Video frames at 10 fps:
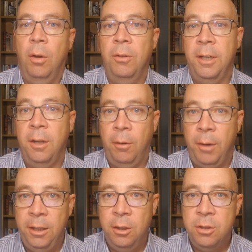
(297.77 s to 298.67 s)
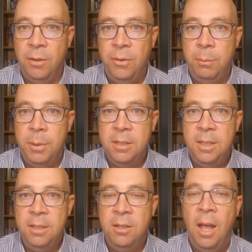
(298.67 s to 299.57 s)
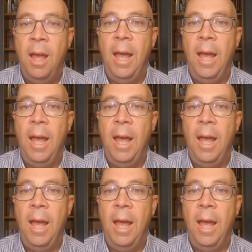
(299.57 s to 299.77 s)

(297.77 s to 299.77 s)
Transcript: on the directors of the business